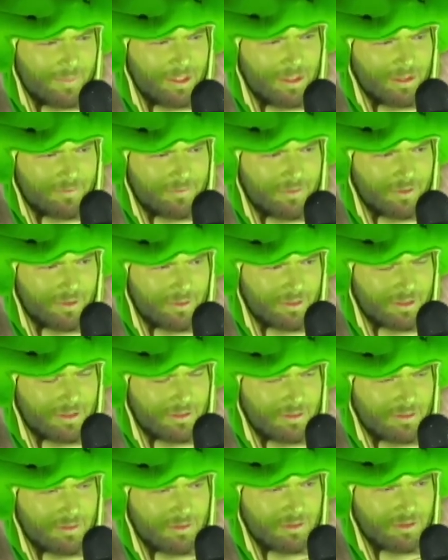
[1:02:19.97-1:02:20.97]
be good for you to
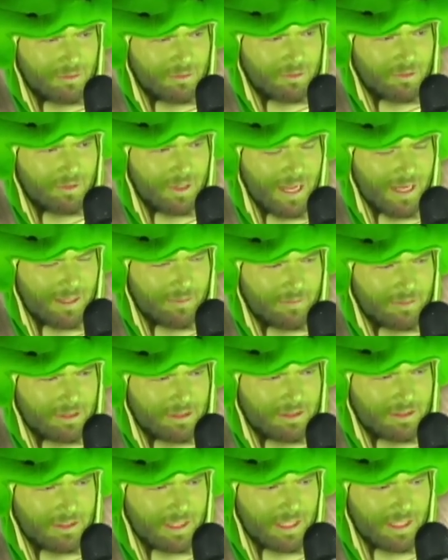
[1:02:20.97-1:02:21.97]
do crack with
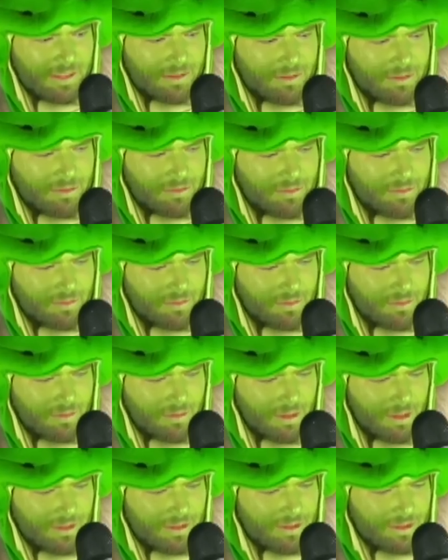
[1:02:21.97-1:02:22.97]
these guys
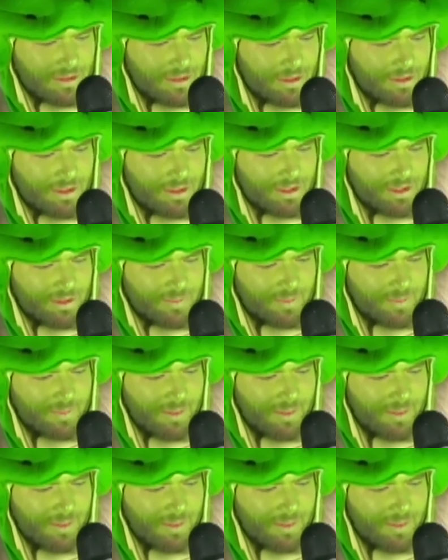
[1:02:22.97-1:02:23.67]
and just learn a little bit